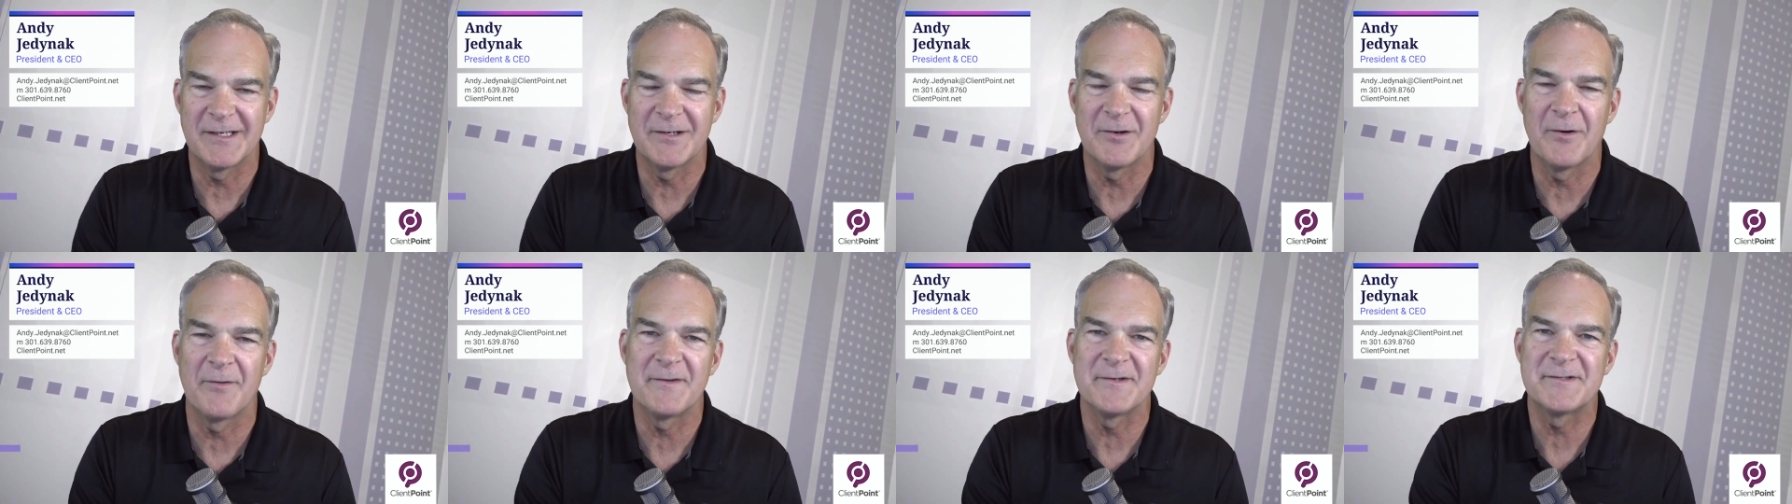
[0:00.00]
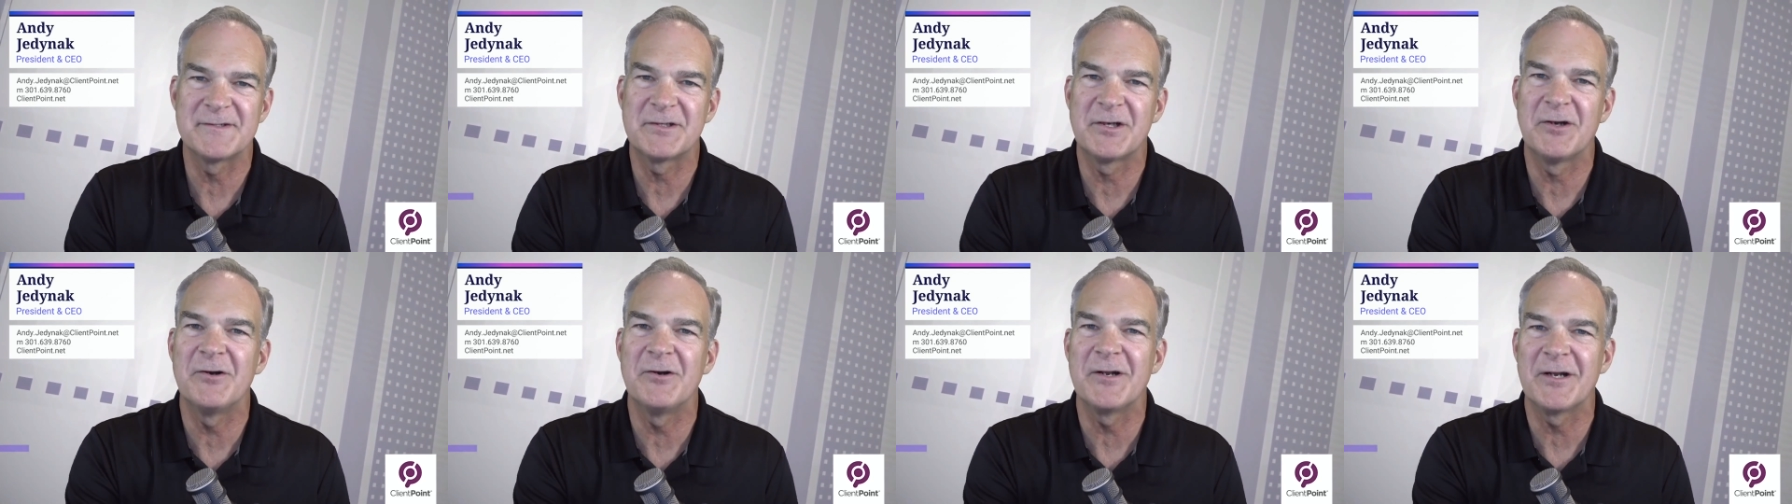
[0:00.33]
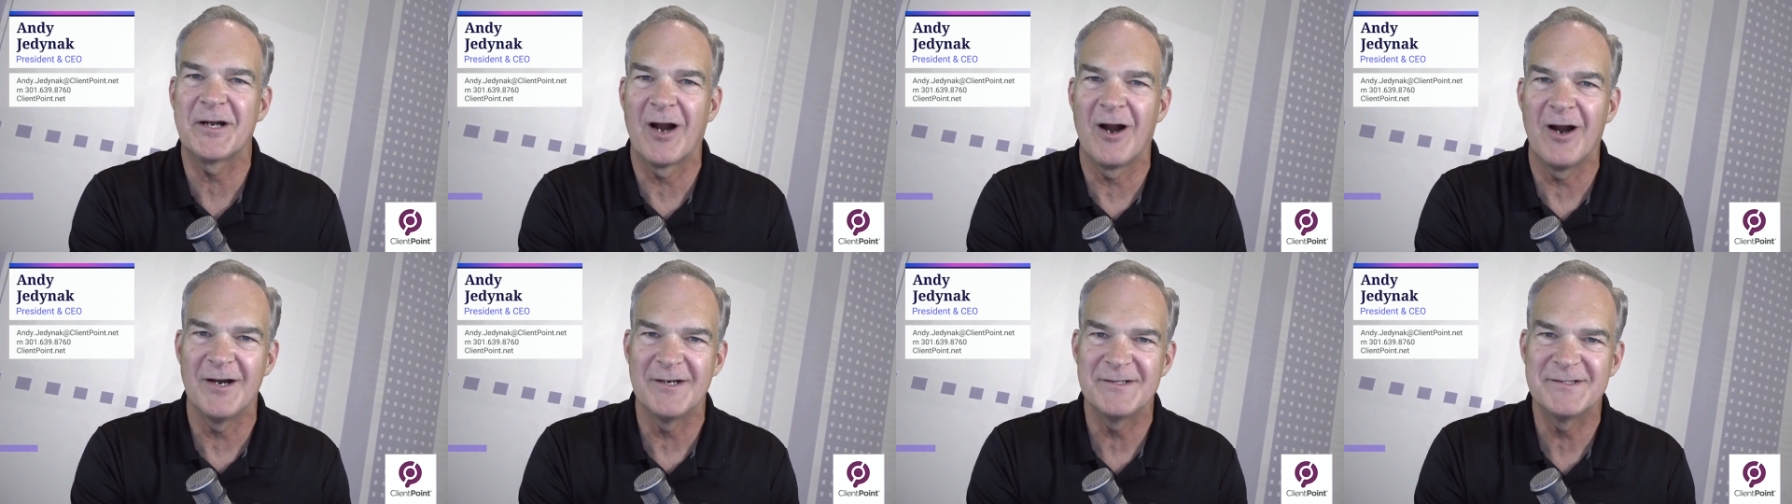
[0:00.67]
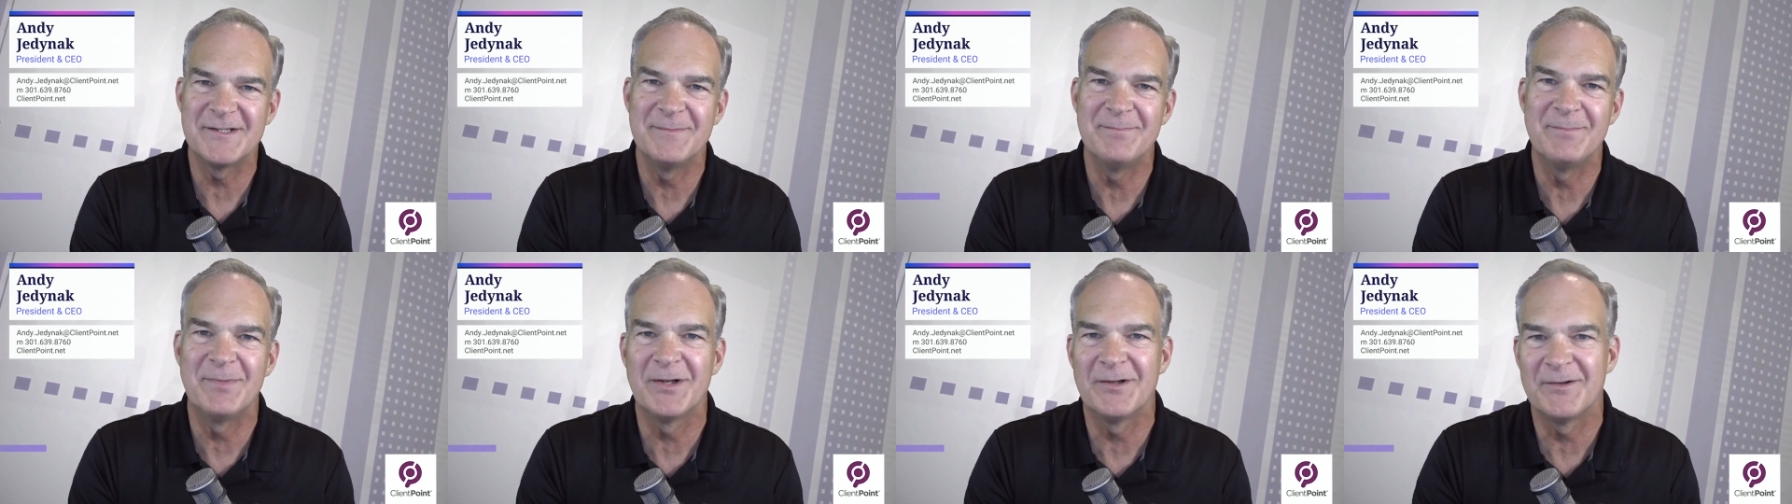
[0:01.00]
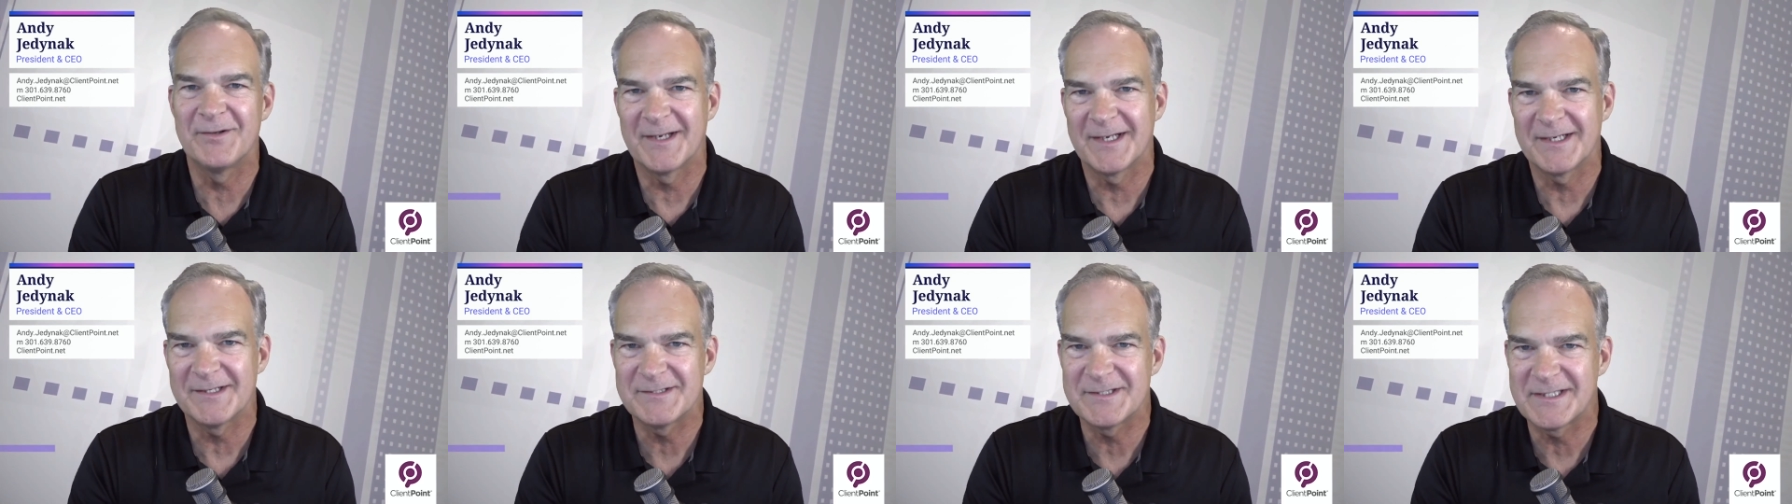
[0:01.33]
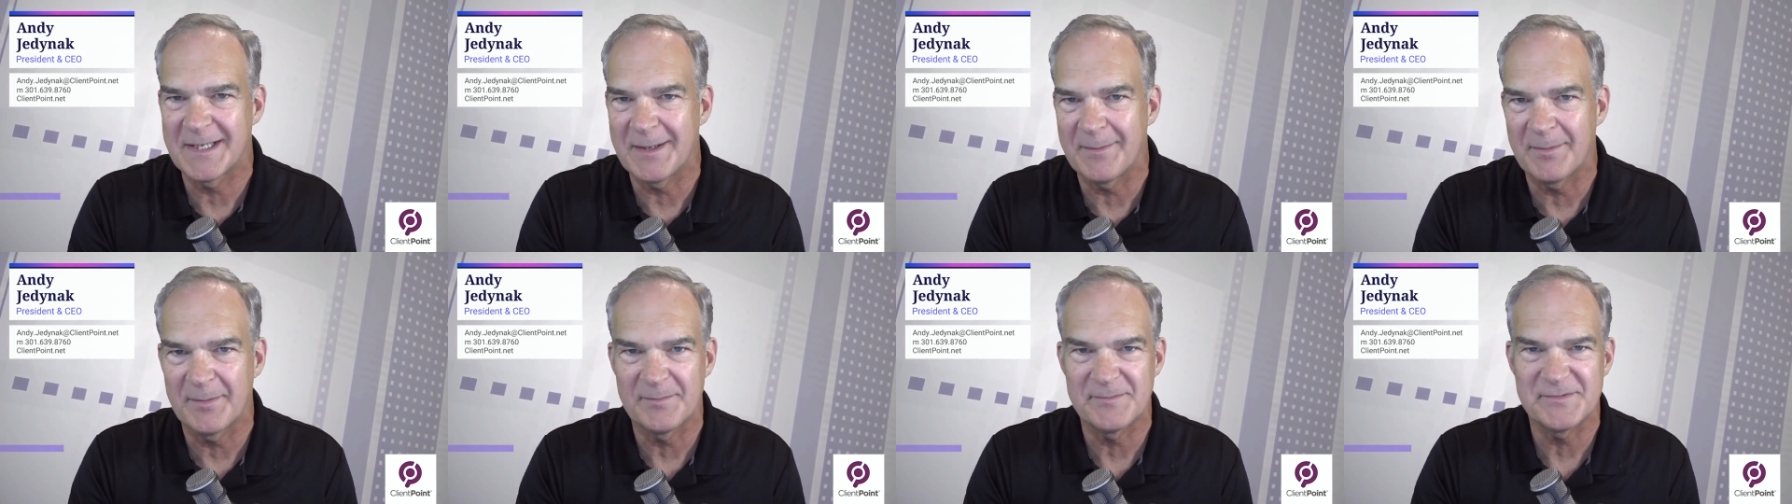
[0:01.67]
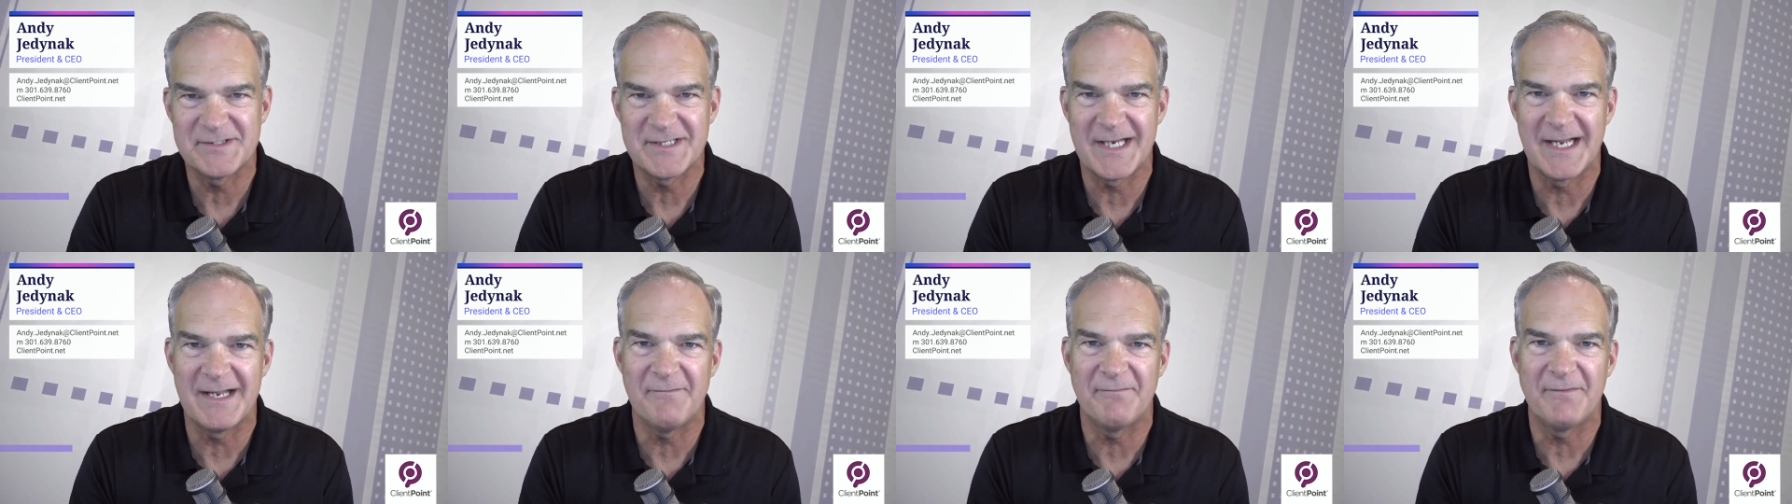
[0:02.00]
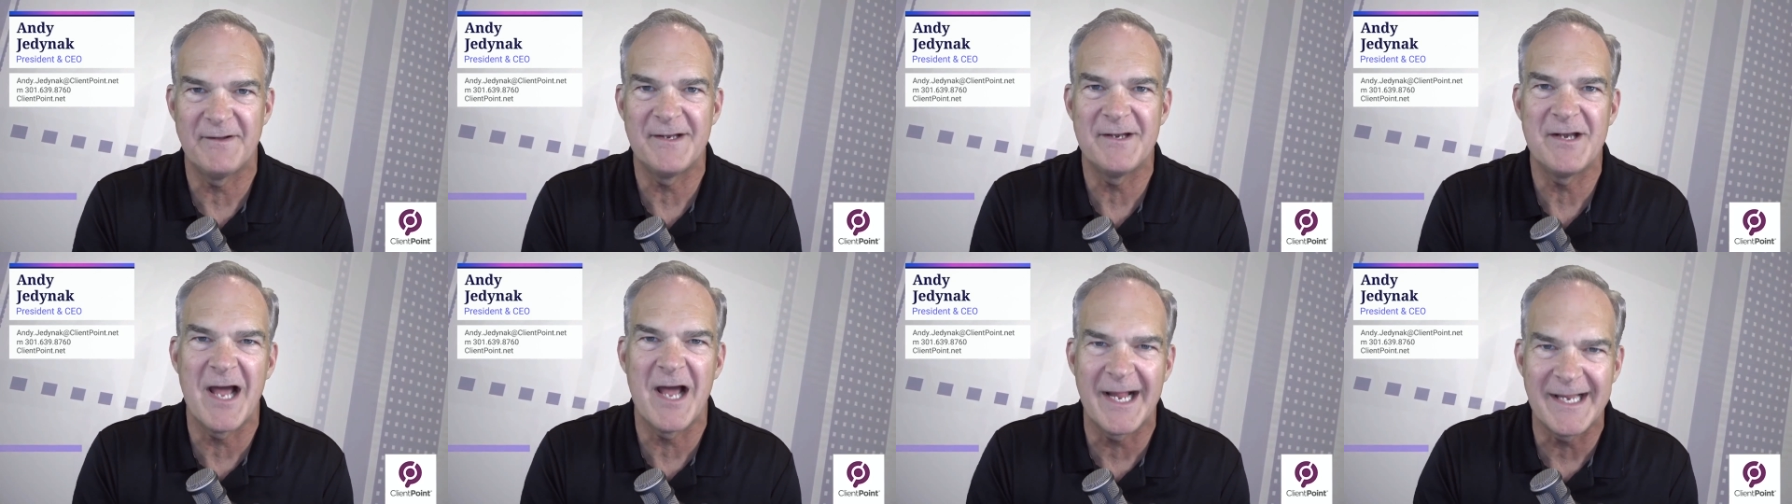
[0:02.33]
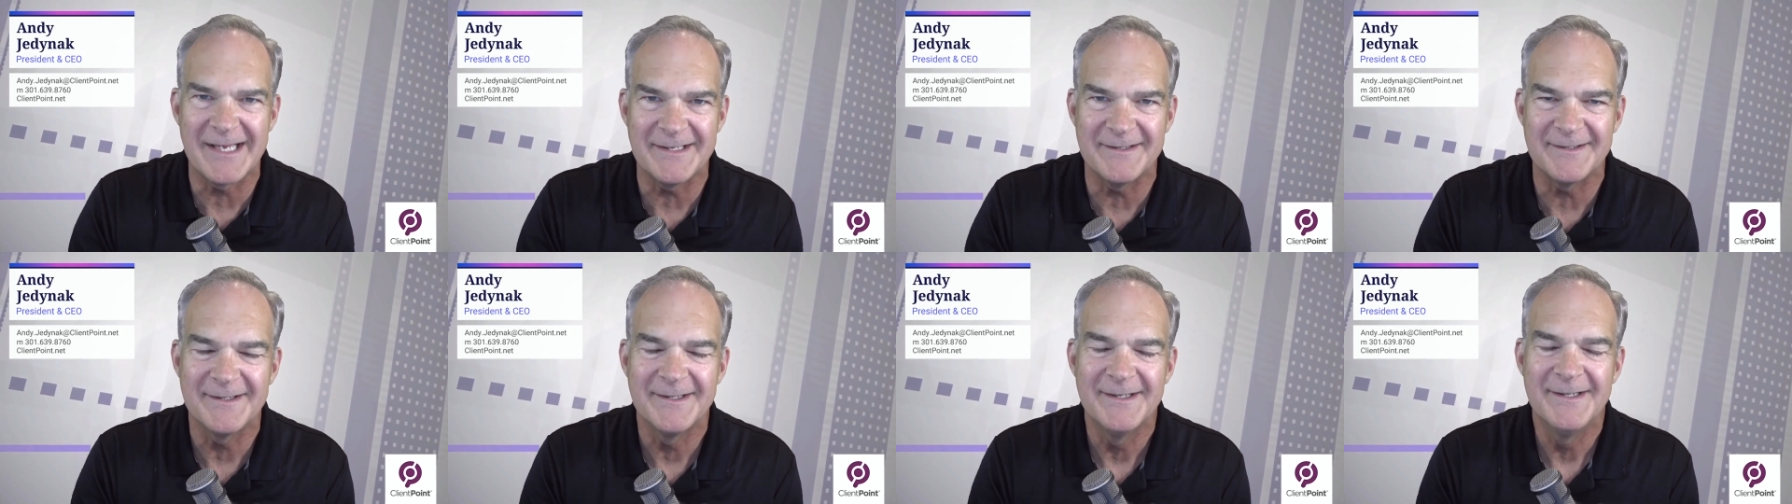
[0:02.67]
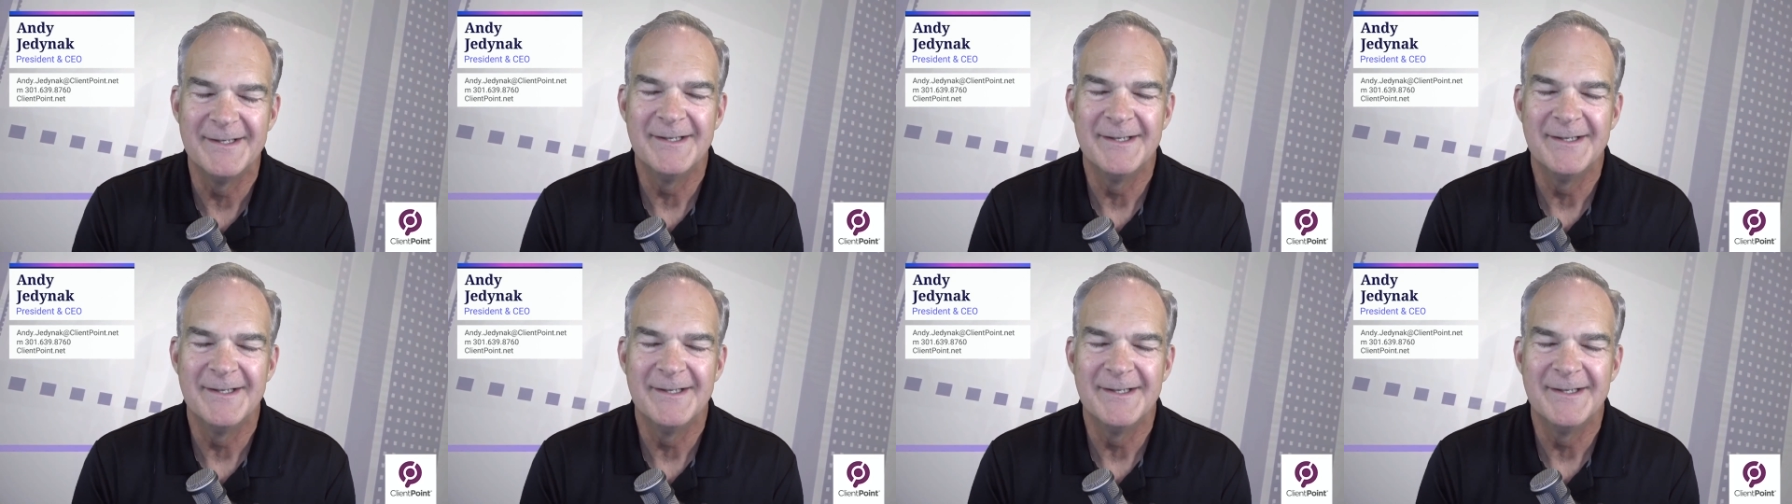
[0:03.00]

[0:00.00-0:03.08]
the security guards in buildings to keep them safe at night.